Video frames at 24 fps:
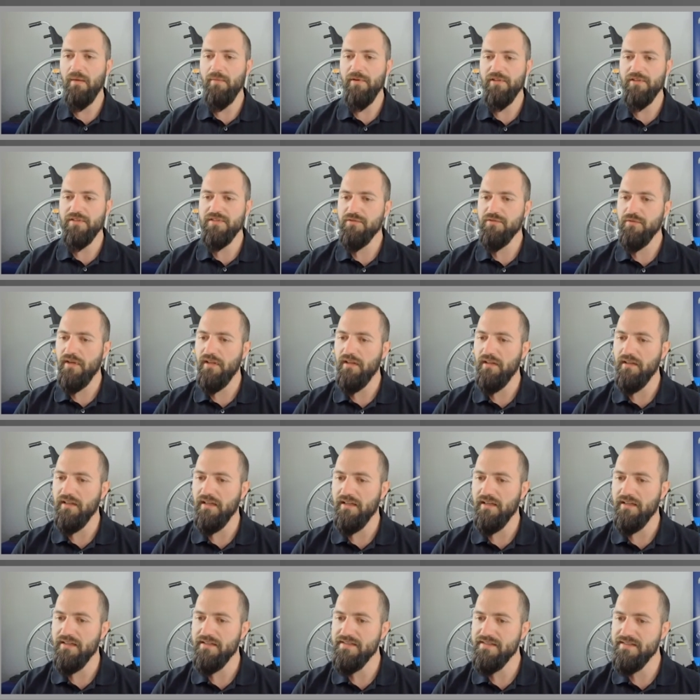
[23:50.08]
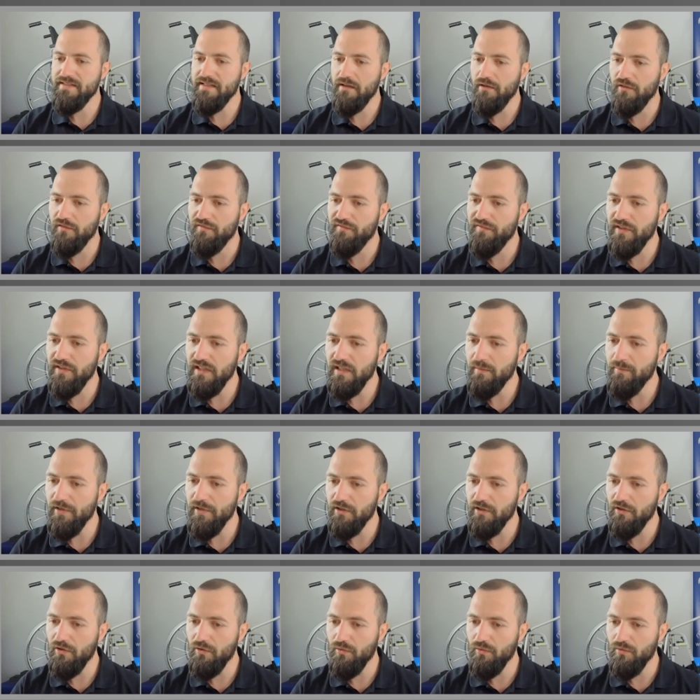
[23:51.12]
in Australia. So Philippa
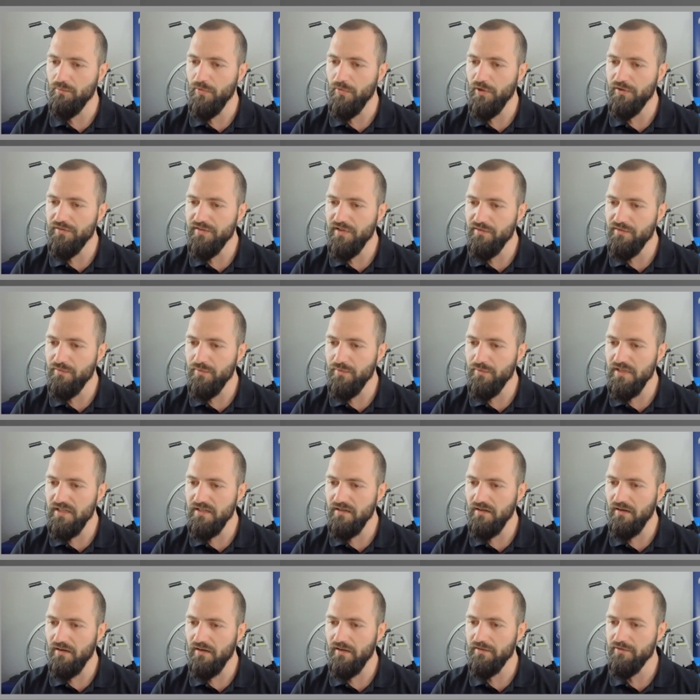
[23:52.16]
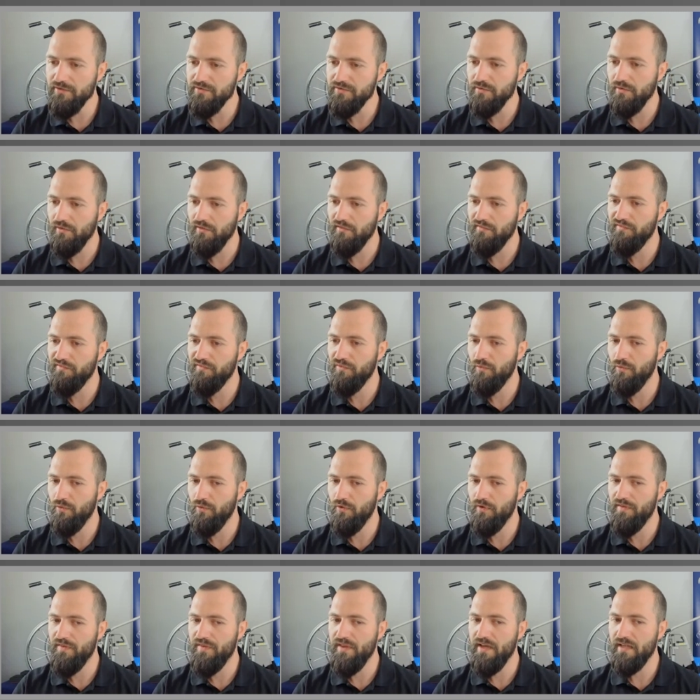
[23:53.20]
Cole, Monty 3D EyeControl
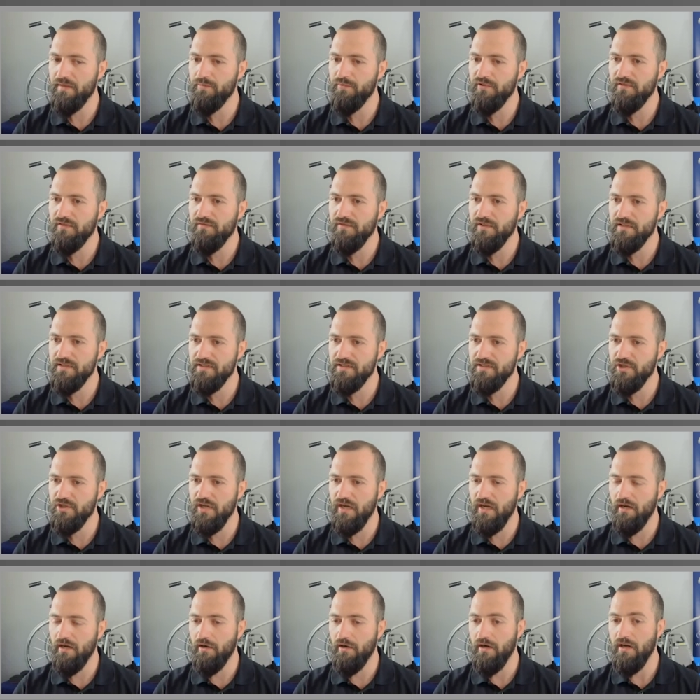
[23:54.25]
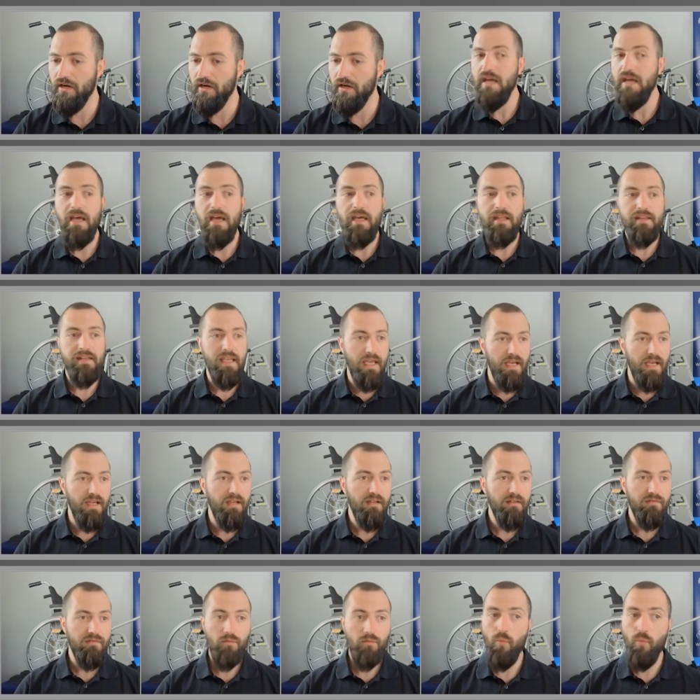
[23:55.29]
for that previous chair. Yeah,
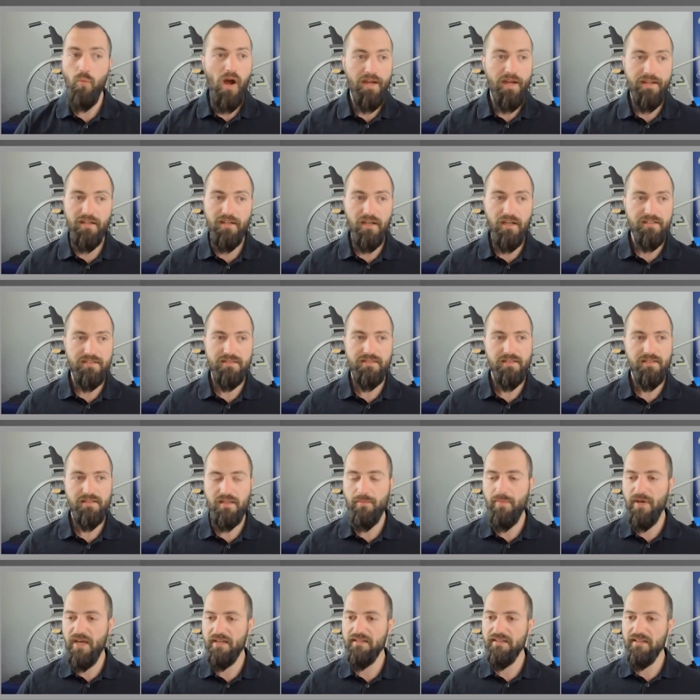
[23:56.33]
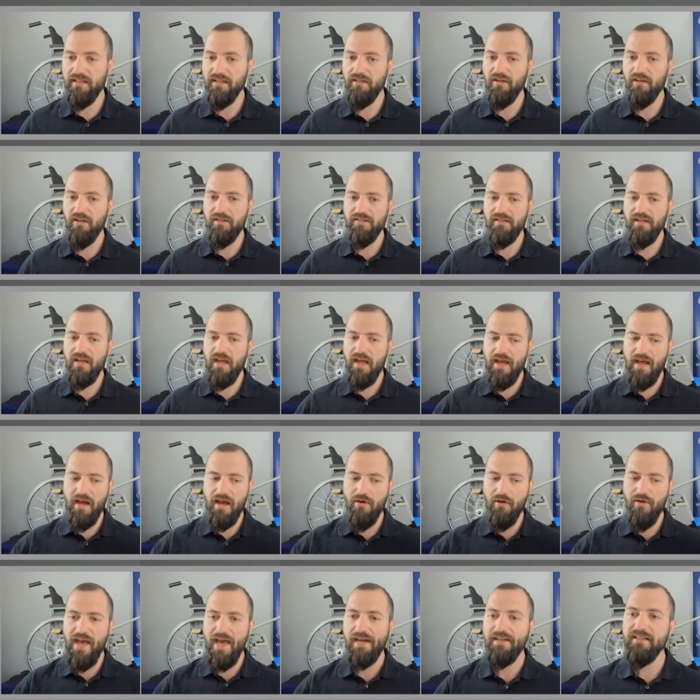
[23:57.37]
why not? Depending on
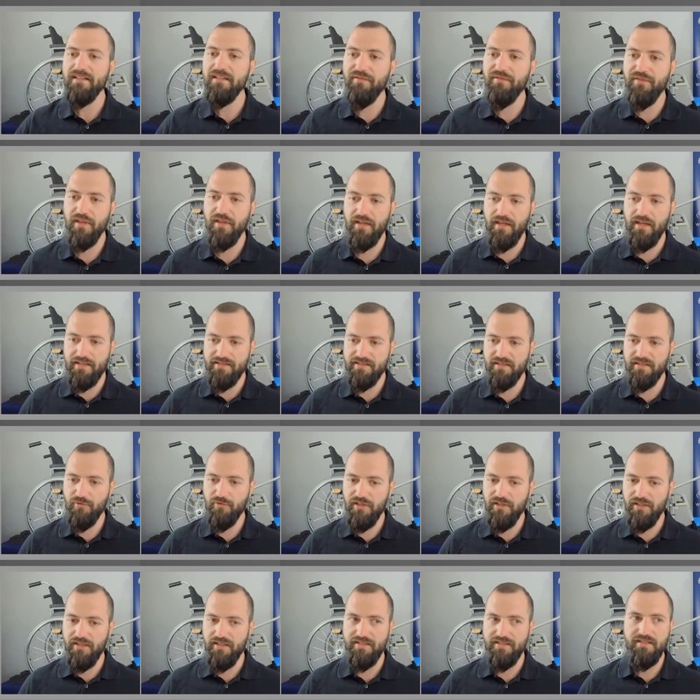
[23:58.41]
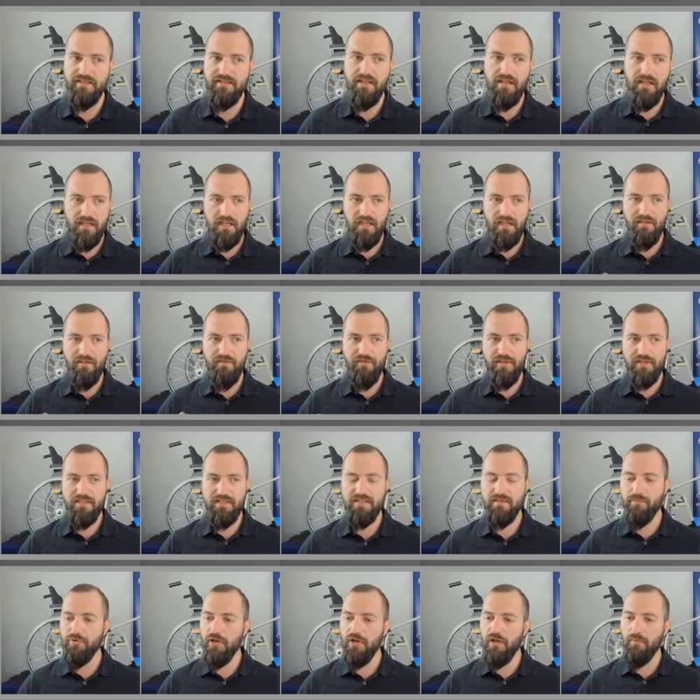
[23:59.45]
how active the customer is. If it is
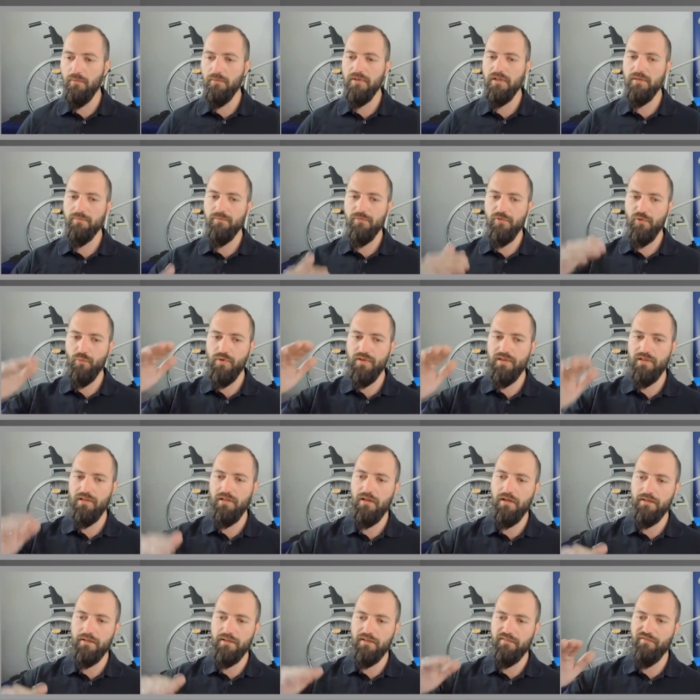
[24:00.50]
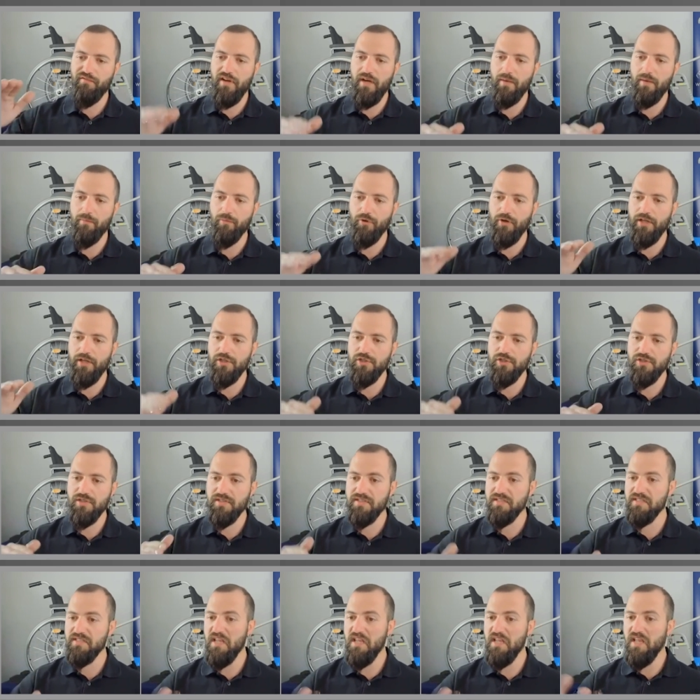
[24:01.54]
a problem with a lot of
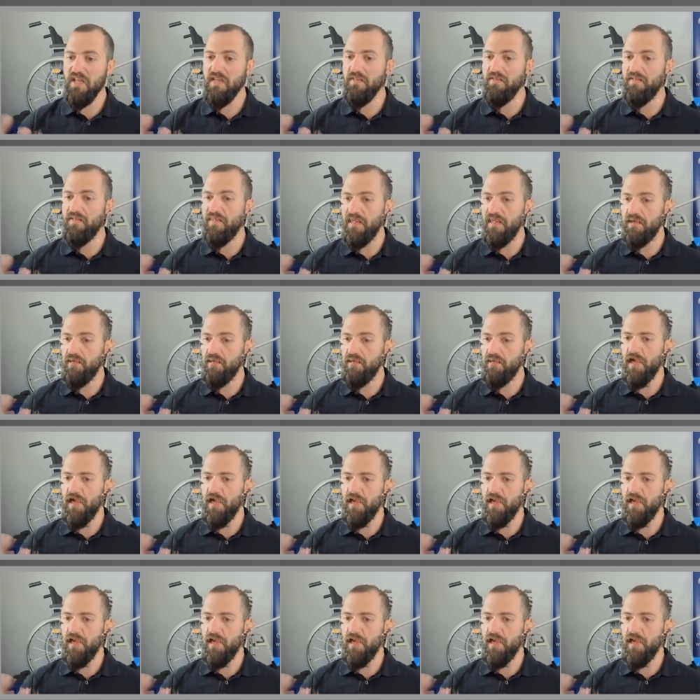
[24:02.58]
vibrations, then why not